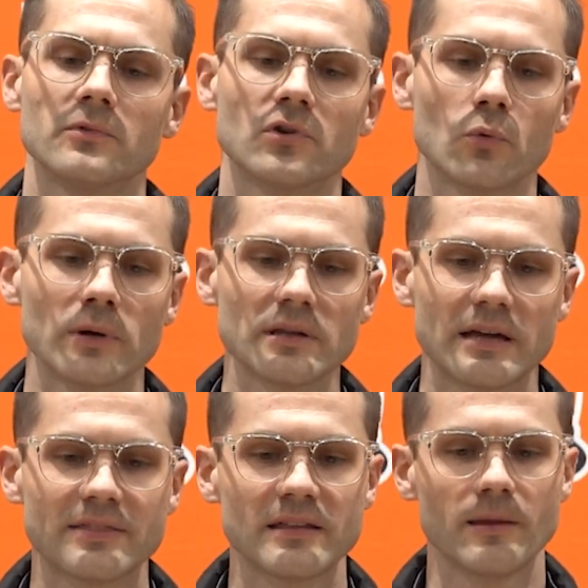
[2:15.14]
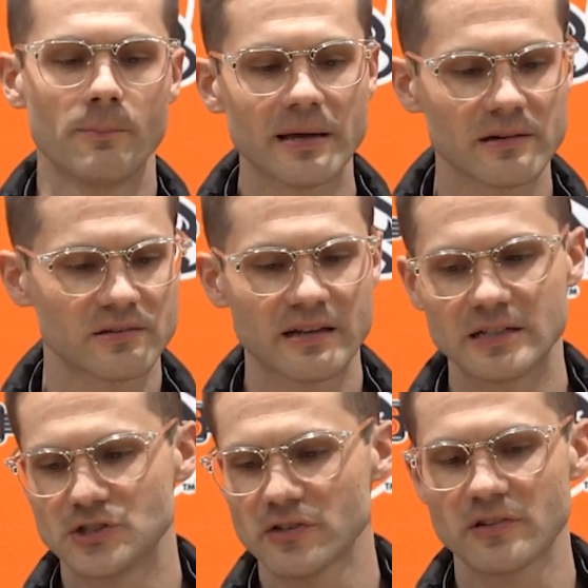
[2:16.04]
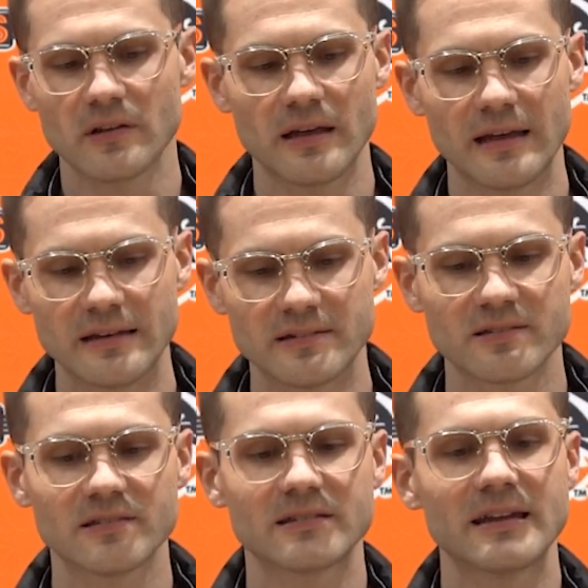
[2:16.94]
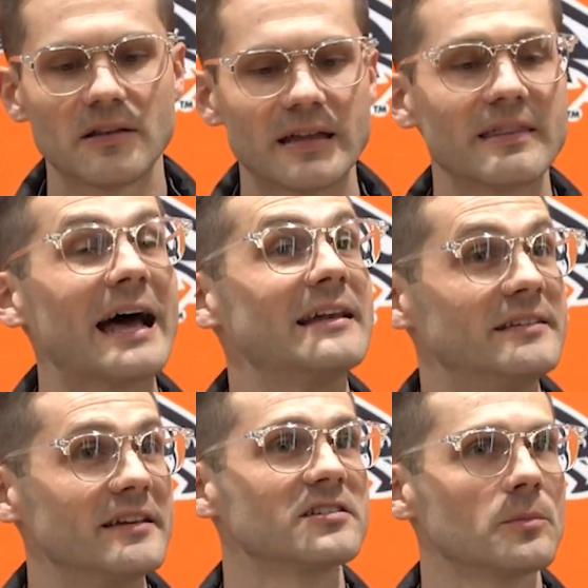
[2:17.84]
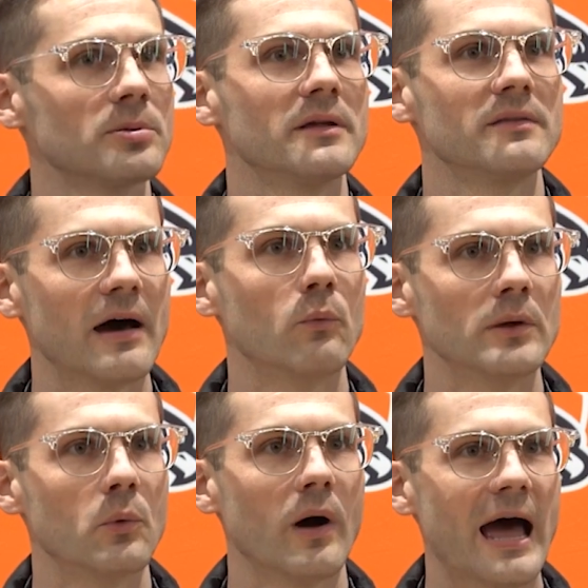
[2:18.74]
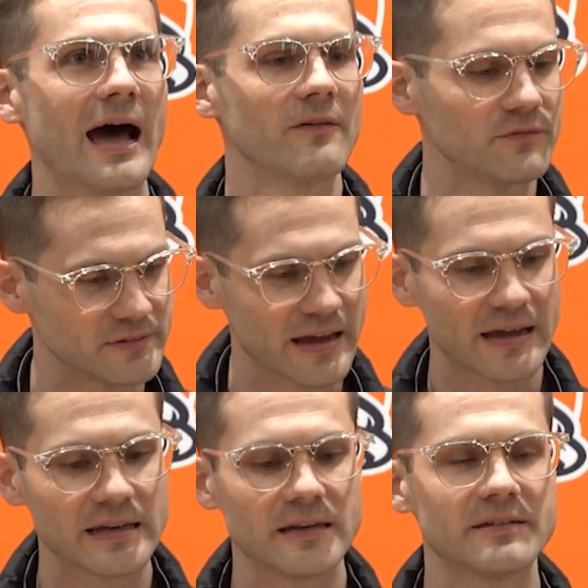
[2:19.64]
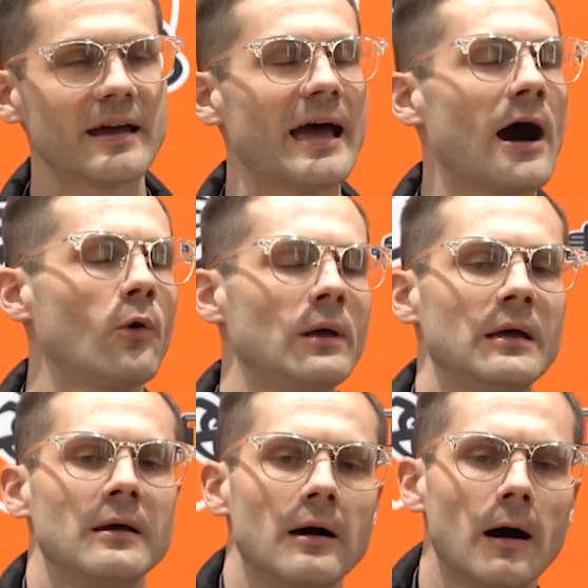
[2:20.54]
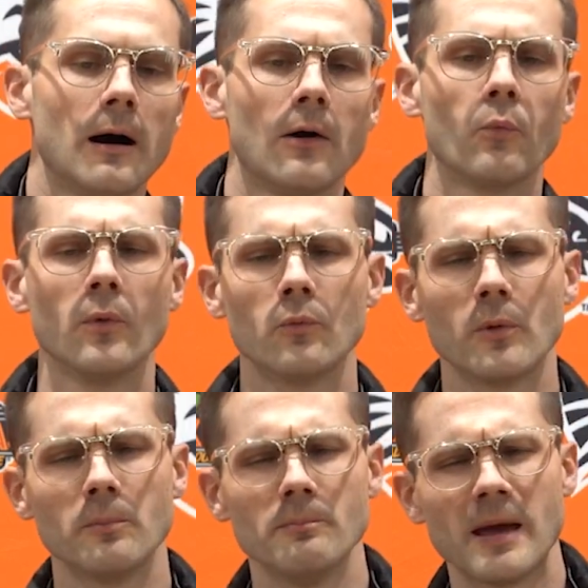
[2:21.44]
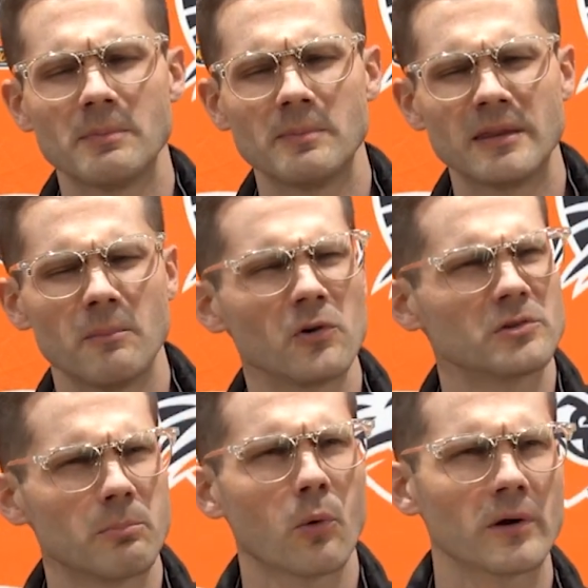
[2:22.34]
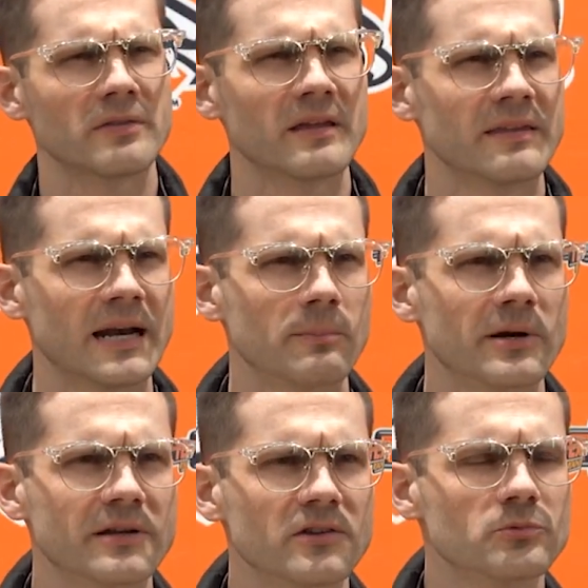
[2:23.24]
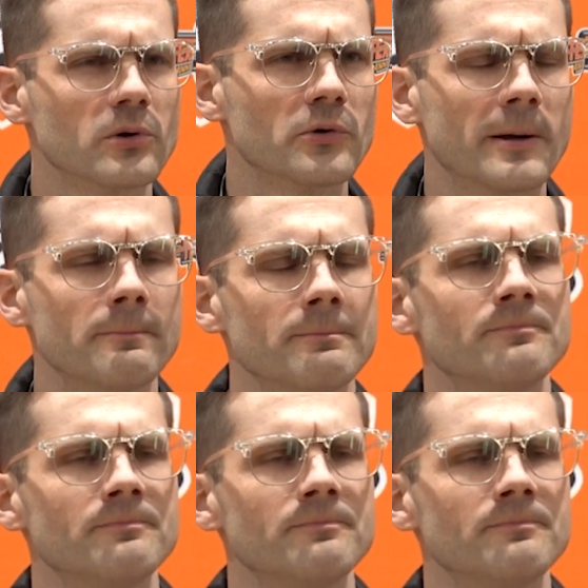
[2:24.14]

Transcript: So really, I think the biggest thing is just instilling that discipline that we will have day in and day out. Will maybe be the most important thing that I bring to this program.